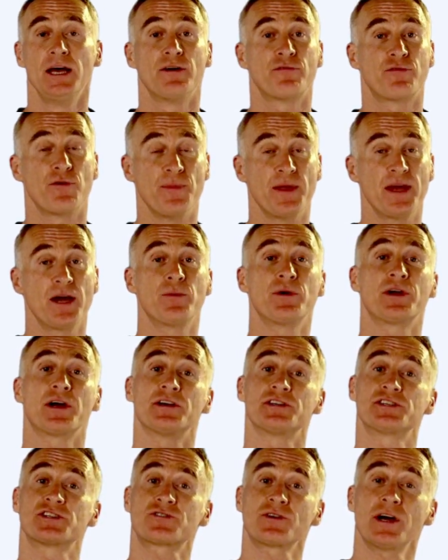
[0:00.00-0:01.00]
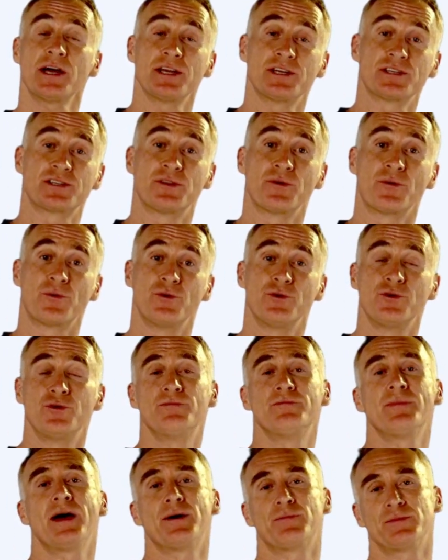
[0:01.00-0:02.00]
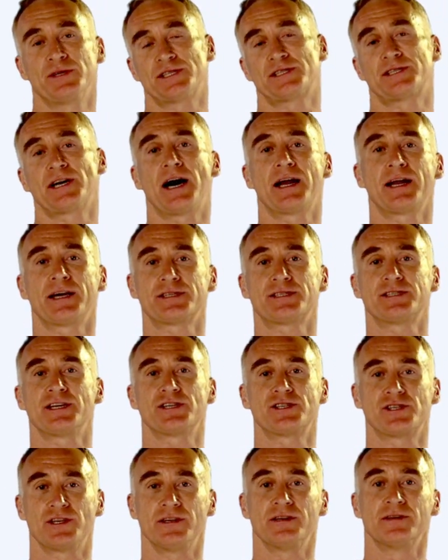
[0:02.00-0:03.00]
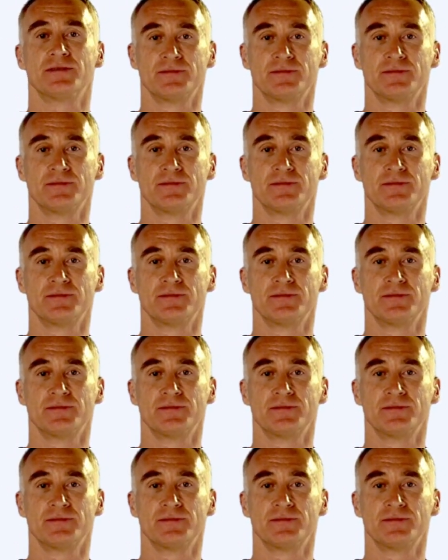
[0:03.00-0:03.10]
From there we go straight into the room and we start our session.